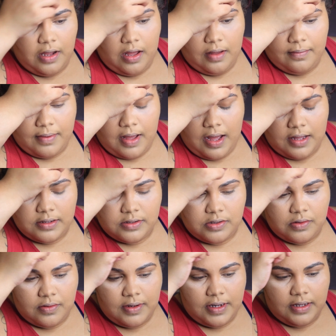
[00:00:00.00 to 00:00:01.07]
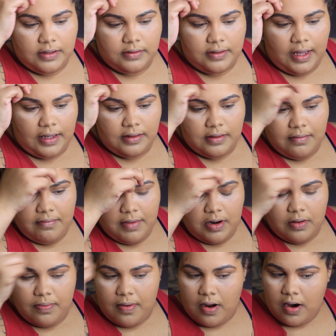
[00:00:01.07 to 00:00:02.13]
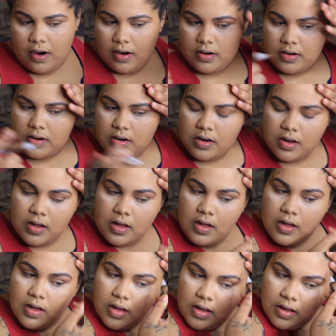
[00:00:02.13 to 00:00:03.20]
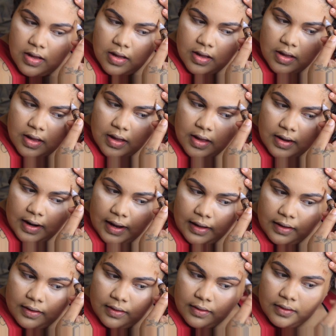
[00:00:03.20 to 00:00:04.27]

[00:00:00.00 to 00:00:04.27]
contouring like the middle part, like,